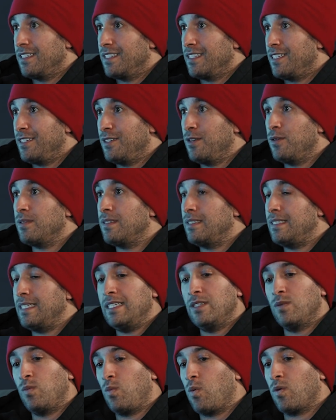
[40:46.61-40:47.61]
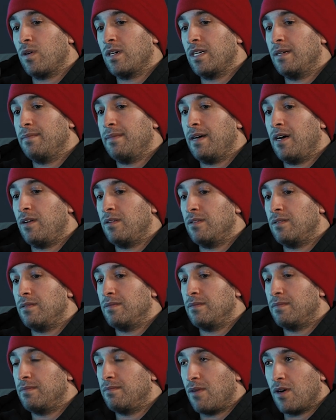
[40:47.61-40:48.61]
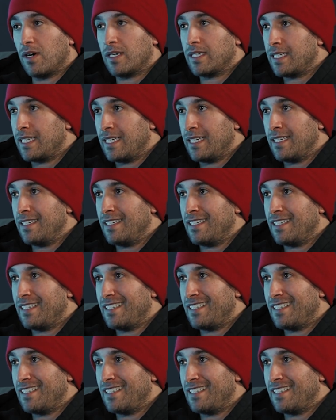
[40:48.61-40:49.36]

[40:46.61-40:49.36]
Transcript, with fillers: You don't need to worry about marketing